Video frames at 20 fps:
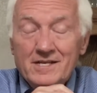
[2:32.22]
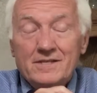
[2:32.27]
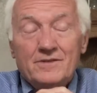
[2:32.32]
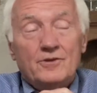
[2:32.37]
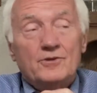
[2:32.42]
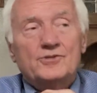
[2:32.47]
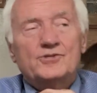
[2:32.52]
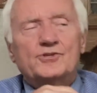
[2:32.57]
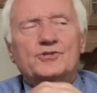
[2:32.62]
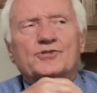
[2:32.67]

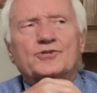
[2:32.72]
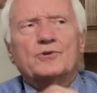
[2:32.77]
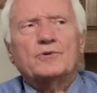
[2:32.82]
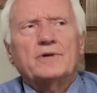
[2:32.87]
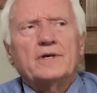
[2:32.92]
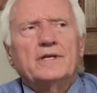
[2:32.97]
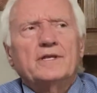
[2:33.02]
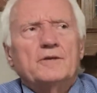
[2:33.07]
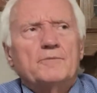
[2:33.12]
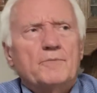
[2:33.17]
There's a
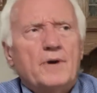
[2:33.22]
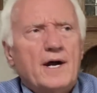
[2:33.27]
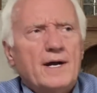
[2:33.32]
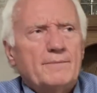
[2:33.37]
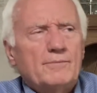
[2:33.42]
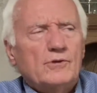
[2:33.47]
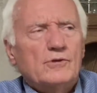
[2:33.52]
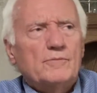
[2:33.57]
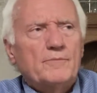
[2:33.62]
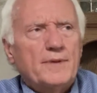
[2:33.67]
story in the
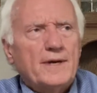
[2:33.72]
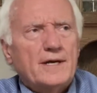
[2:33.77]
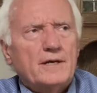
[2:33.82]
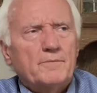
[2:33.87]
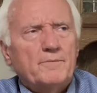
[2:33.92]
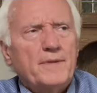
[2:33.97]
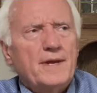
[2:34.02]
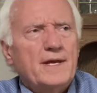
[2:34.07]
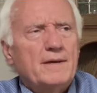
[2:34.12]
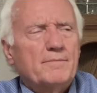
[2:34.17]
Bible about
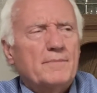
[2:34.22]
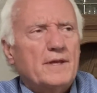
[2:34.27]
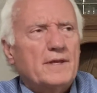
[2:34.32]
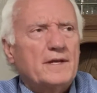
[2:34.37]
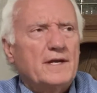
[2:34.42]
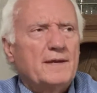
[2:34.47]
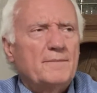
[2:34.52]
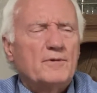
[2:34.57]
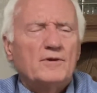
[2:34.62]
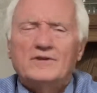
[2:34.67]
a man by the
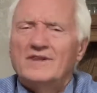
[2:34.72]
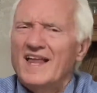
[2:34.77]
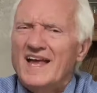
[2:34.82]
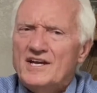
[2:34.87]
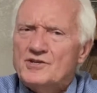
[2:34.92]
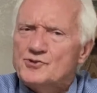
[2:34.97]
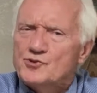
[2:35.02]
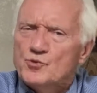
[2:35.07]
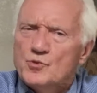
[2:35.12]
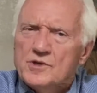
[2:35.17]
name of
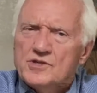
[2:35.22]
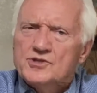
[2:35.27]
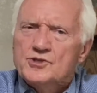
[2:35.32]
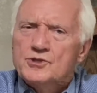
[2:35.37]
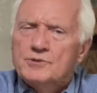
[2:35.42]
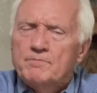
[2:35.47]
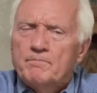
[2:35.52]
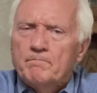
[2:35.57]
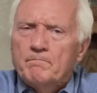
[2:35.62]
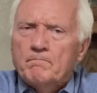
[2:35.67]

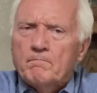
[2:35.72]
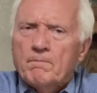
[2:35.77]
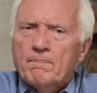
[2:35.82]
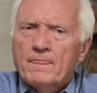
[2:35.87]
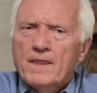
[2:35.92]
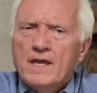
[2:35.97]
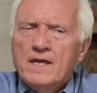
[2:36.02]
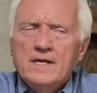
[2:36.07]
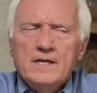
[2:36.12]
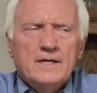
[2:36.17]
Lazarus.
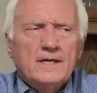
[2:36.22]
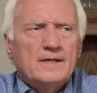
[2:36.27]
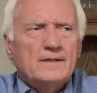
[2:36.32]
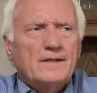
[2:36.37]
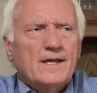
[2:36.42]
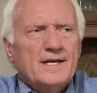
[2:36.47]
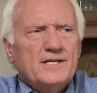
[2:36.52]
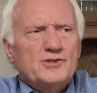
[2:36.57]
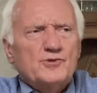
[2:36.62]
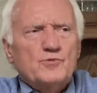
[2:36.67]
And
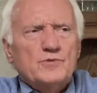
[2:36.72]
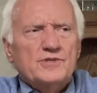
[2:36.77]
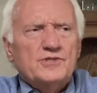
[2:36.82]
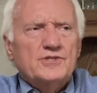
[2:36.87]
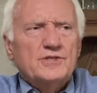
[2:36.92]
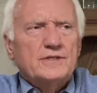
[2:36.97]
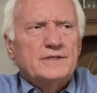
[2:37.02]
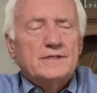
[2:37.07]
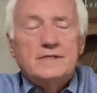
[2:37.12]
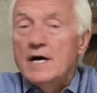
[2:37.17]
Lazarus
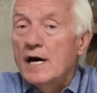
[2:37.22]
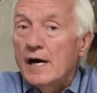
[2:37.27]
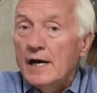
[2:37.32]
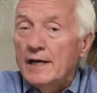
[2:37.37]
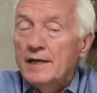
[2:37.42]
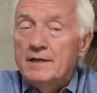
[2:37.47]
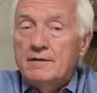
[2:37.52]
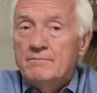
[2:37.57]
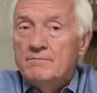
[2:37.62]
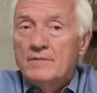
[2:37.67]
had
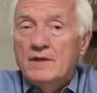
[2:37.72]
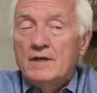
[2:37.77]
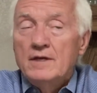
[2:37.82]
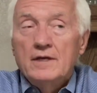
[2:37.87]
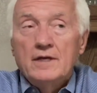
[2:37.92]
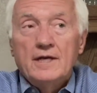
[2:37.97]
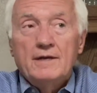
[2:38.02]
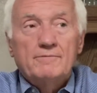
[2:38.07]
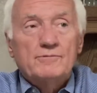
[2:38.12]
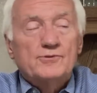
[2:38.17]
died.
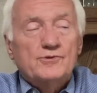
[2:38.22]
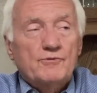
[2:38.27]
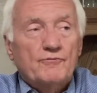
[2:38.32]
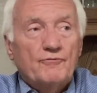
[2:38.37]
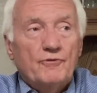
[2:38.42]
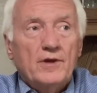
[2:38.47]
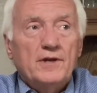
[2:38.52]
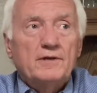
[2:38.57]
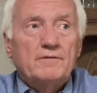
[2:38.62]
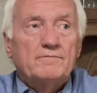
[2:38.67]
He was a
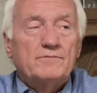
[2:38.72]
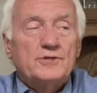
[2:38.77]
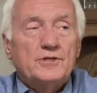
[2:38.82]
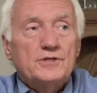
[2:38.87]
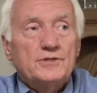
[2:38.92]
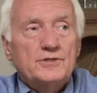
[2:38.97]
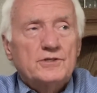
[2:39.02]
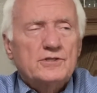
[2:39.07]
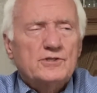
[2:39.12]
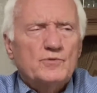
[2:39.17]
friend of
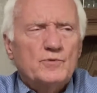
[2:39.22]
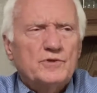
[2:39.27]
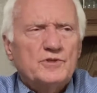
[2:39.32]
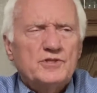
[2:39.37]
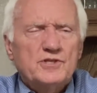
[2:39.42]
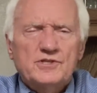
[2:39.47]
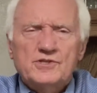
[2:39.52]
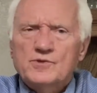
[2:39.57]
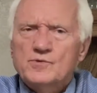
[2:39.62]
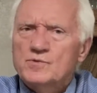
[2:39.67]
Jesus when
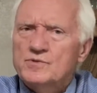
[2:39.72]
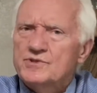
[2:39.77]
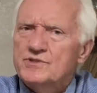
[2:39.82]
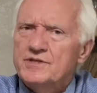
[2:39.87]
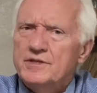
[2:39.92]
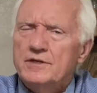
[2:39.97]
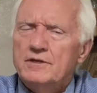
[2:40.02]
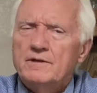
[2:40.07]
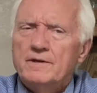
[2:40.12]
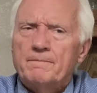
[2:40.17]
Jesus was
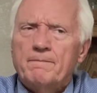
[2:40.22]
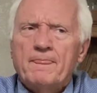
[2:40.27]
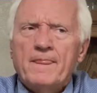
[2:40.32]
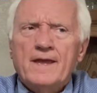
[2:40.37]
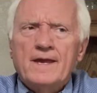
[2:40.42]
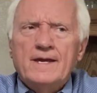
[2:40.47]
here.